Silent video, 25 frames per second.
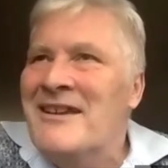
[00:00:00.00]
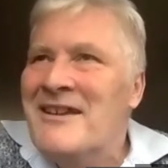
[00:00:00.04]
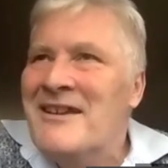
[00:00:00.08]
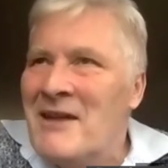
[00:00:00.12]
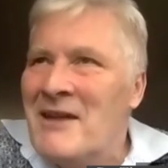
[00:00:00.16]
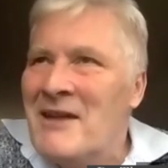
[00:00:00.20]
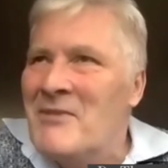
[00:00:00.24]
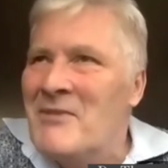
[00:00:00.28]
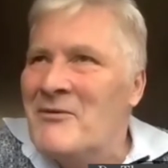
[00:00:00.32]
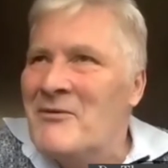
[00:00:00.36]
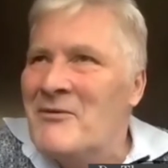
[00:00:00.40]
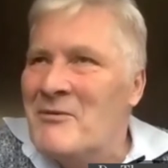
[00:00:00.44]

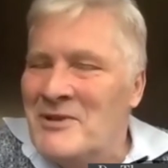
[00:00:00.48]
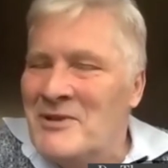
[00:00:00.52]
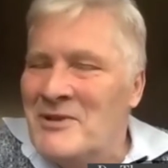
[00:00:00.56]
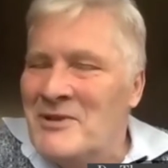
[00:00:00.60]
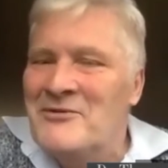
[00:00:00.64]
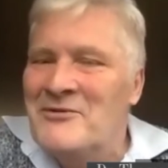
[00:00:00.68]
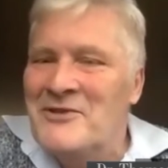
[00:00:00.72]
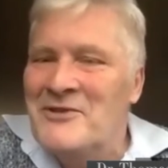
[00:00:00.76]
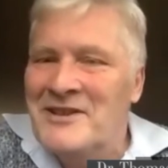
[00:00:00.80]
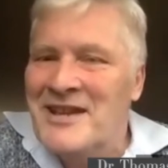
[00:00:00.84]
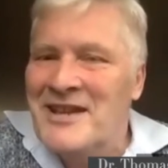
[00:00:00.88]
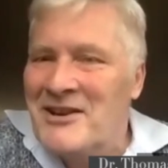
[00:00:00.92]
coming from a
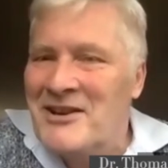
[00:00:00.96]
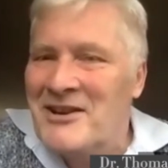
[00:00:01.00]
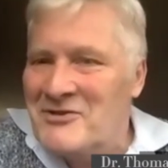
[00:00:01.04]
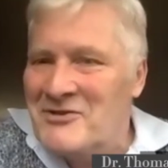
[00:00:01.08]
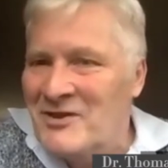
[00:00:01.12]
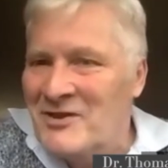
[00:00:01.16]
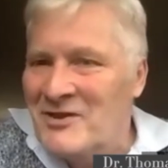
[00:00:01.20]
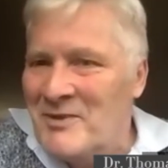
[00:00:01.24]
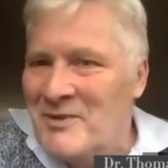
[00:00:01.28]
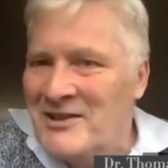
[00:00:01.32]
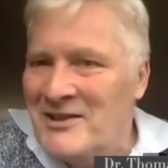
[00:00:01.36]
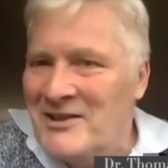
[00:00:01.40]
different country
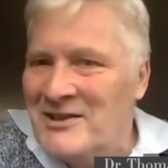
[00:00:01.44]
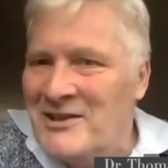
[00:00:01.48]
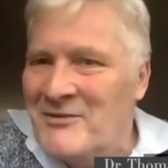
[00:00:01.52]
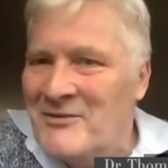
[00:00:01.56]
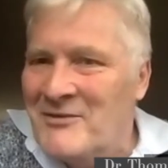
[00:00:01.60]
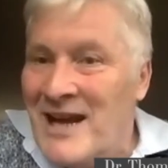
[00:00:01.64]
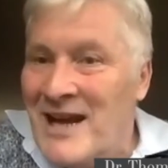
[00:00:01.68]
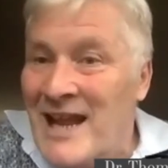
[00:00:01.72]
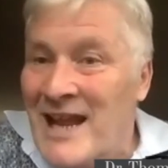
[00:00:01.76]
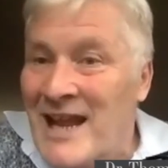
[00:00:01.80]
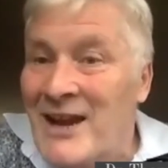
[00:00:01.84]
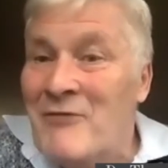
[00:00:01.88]
and speaking
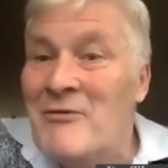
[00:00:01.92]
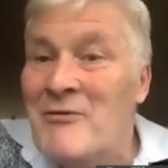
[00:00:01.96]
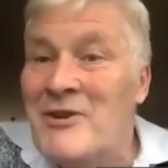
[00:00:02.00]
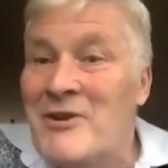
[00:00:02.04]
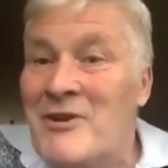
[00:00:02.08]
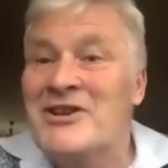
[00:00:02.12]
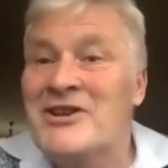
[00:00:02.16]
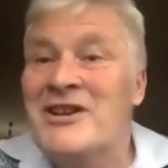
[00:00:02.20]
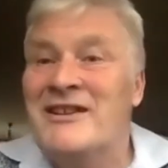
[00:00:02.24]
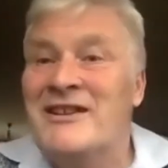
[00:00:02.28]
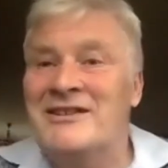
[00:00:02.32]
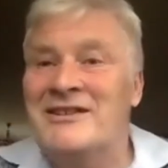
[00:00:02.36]
different
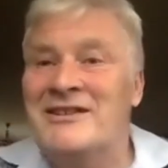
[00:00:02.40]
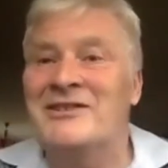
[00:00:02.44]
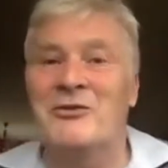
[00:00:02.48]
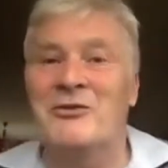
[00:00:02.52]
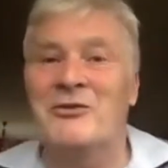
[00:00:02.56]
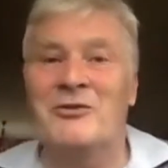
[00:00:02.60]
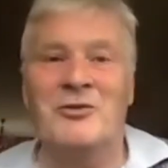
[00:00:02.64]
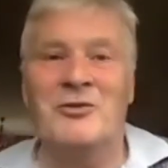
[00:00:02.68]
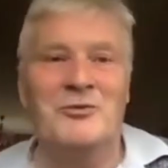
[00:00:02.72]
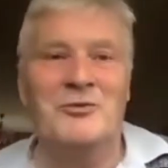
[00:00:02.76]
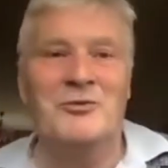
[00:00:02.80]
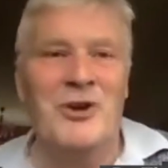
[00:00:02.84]
language than
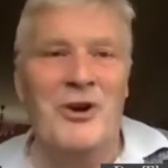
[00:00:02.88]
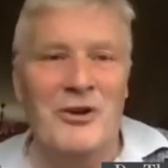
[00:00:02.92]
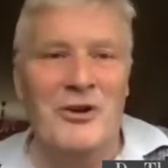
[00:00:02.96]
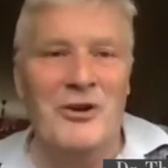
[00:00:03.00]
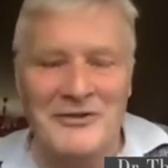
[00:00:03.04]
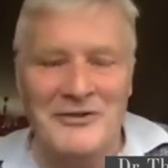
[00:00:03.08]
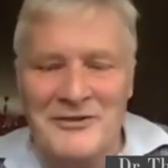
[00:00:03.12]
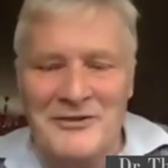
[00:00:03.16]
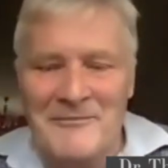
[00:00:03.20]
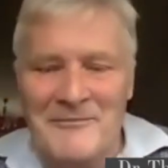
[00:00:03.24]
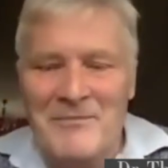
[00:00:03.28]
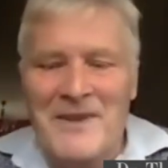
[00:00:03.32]
those who don't.
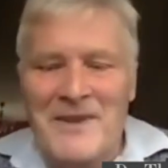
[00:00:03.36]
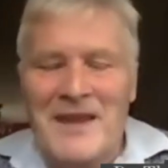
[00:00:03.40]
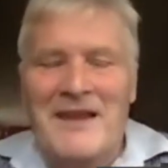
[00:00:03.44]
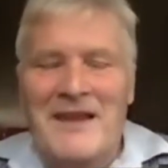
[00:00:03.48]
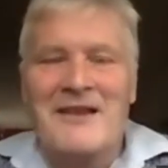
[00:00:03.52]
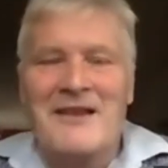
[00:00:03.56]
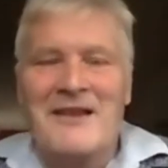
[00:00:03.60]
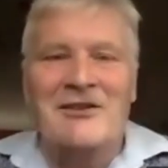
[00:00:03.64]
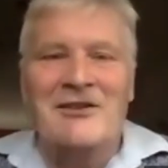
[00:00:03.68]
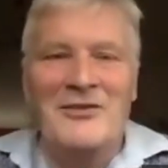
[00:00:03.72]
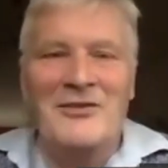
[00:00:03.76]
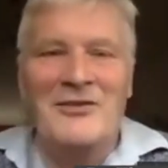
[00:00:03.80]

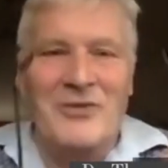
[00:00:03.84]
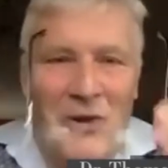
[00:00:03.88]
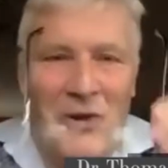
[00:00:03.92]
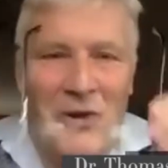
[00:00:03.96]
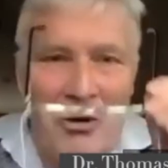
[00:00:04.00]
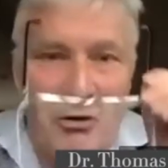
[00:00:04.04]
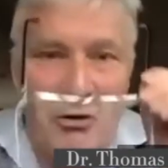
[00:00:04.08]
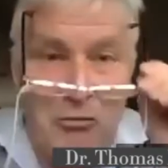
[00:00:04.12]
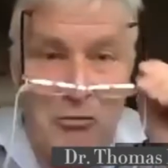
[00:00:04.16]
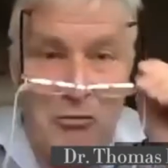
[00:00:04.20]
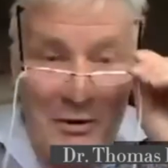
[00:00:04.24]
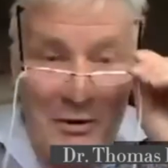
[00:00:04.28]
So